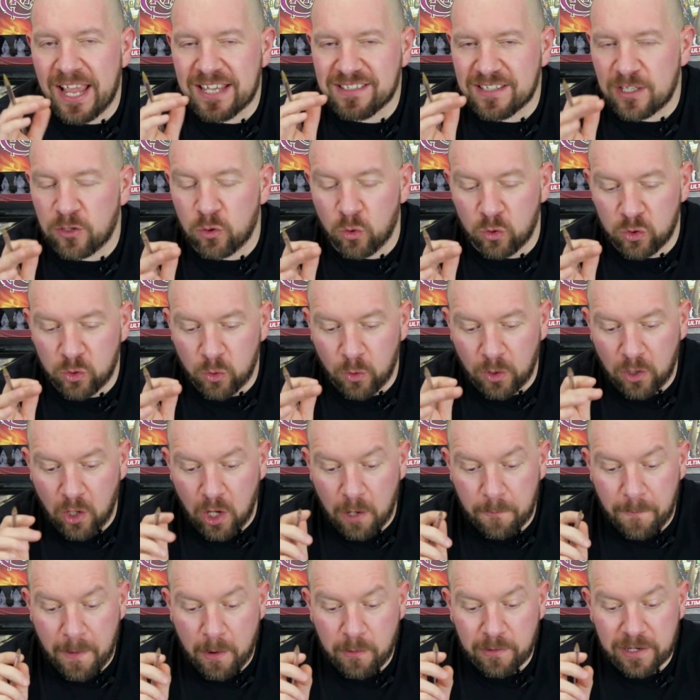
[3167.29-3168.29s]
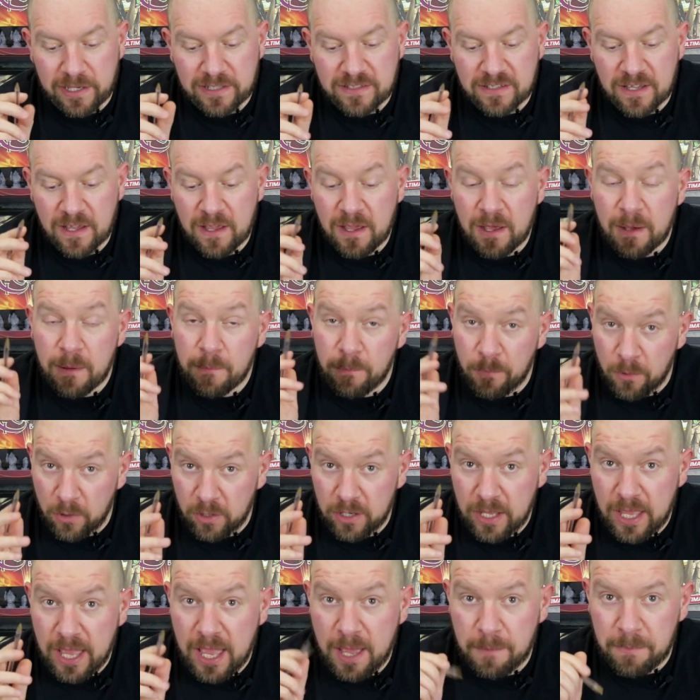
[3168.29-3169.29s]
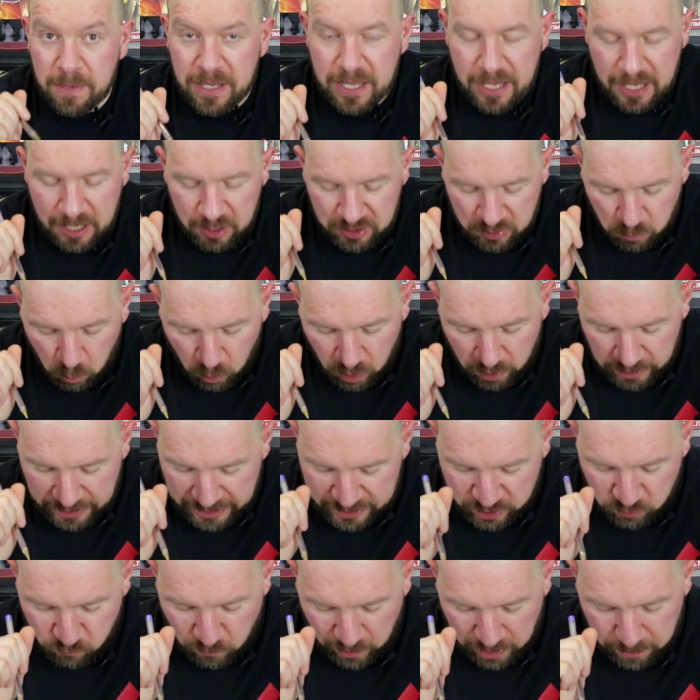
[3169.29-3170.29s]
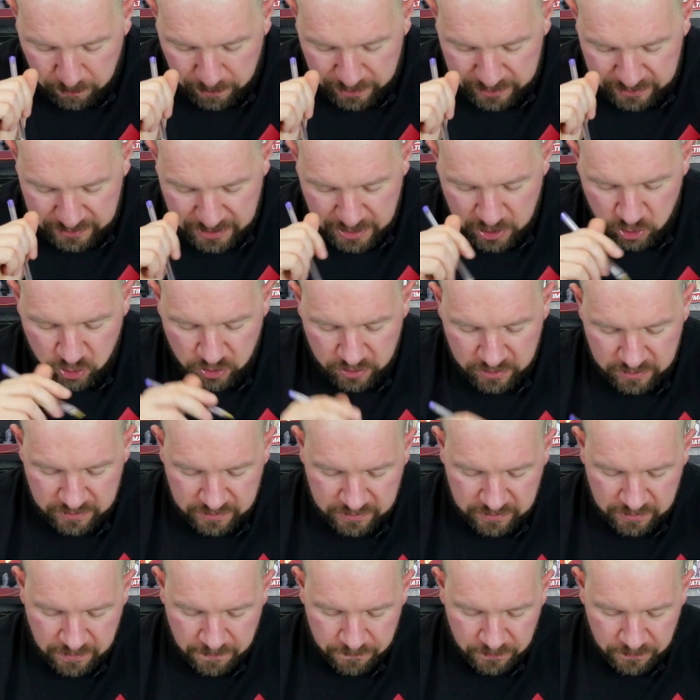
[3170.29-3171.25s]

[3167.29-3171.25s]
I don't know a lot about it, but it's one of his recommendations.